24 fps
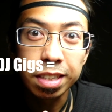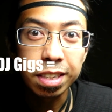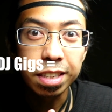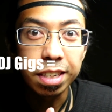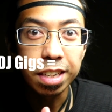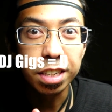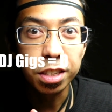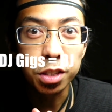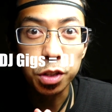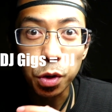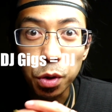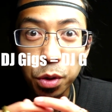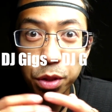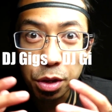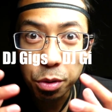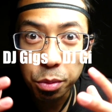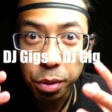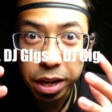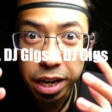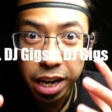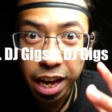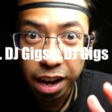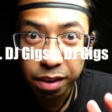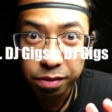is the only
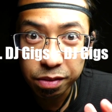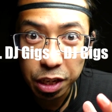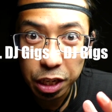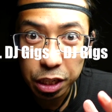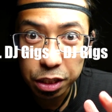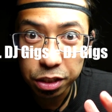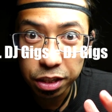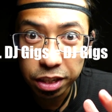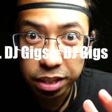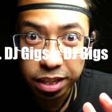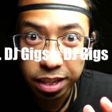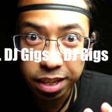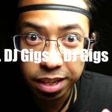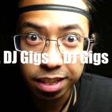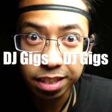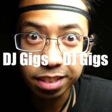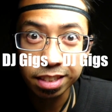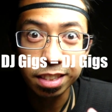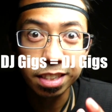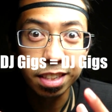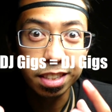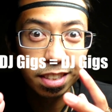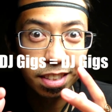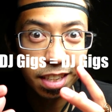way to have DJ
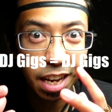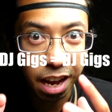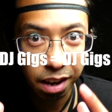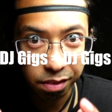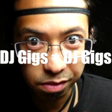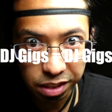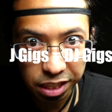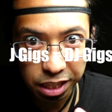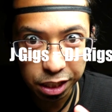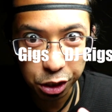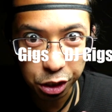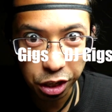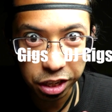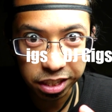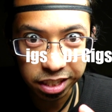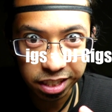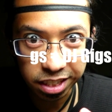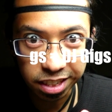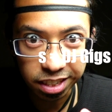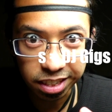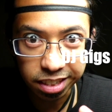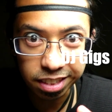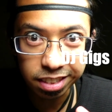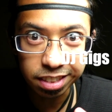gigs is to have DJ
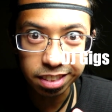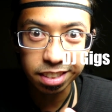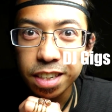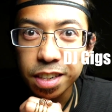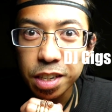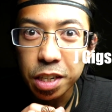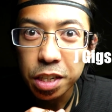gigs.